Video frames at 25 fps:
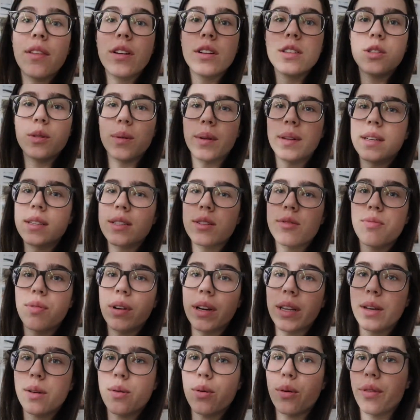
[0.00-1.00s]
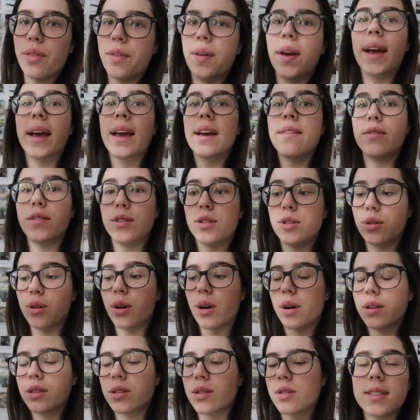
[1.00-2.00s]
And they're doing this really cool thing if you do
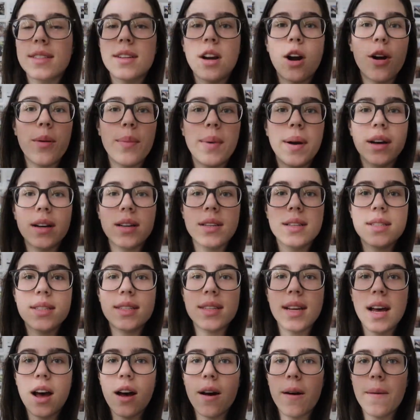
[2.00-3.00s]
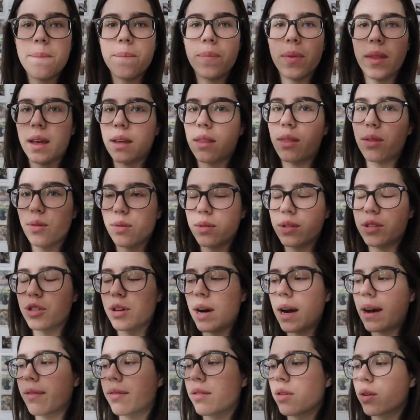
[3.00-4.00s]
go to Starbucks, um, like through the
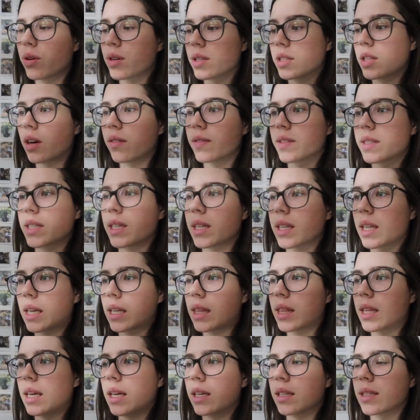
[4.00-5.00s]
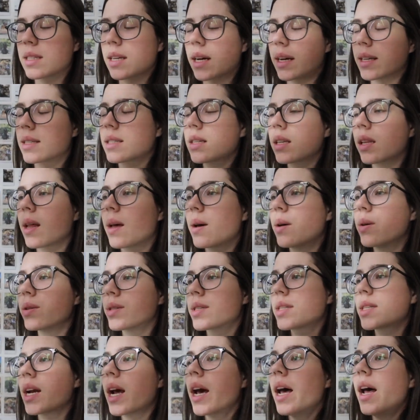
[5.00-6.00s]
drive through because obviously like the inside's
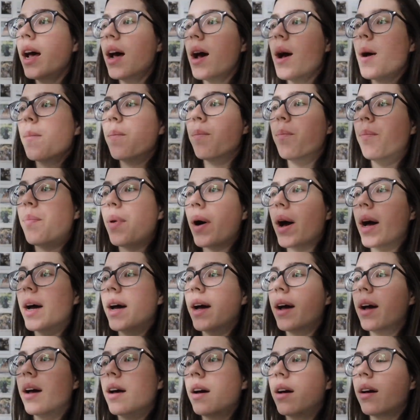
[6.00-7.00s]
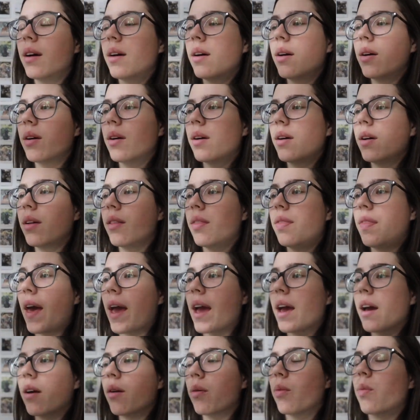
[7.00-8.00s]
closed, but
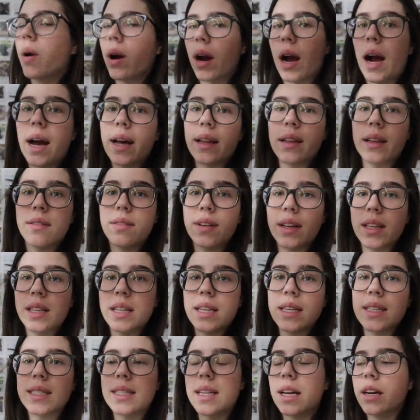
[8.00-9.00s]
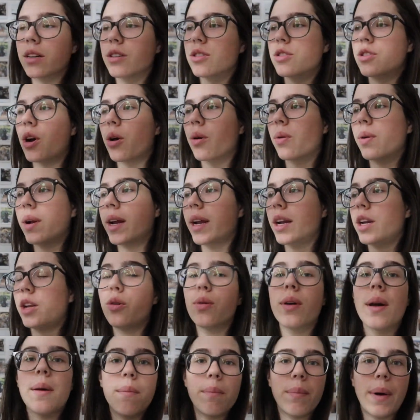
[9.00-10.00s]
they, where I live at least, they're donate, you
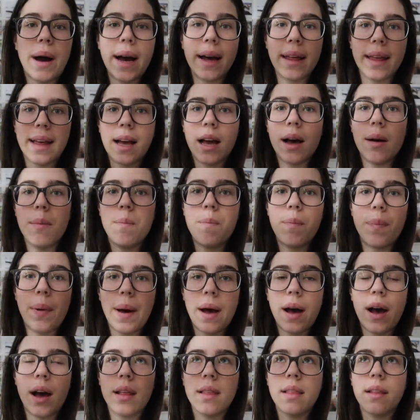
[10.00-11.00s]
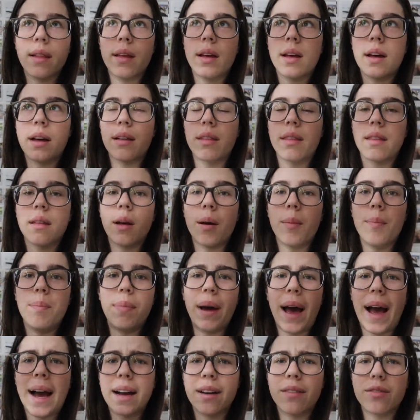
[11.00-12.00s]
can buy like a, ba a, a,
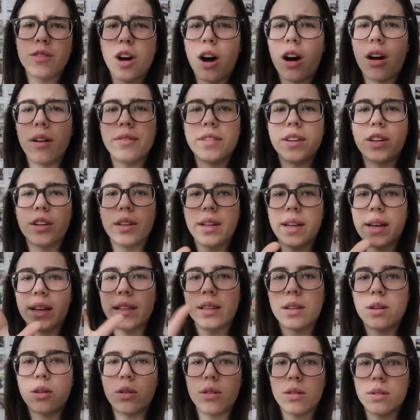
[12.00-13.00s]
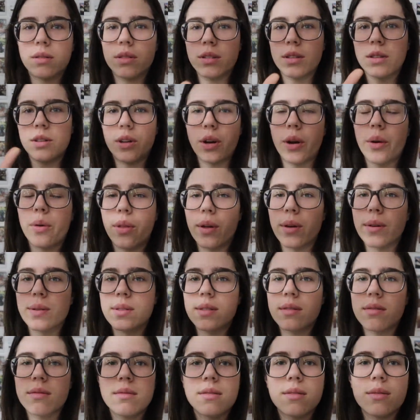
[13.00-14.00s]
bag of coffee or like a little, you know,
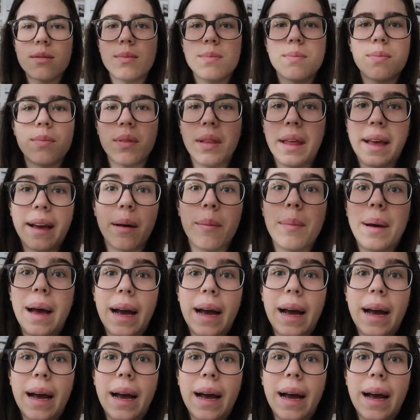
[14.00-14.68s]
those, like a